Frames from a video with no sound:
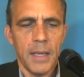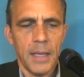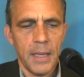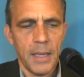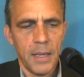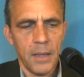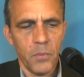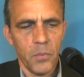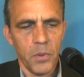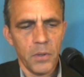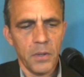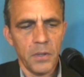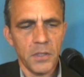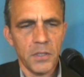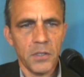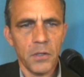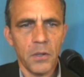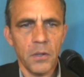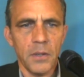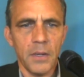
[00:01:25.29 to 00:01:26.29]
and we're going to
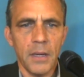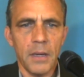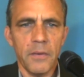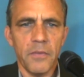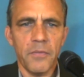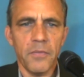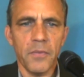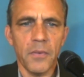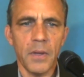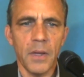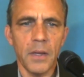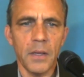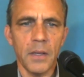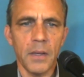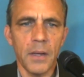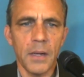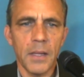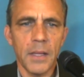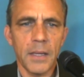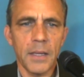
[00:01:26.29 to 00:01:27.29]
start off. Uh, you
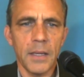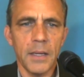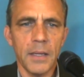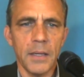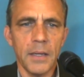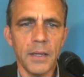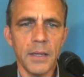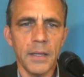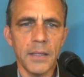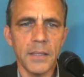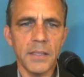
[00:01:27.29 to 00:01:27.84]
can click on uh,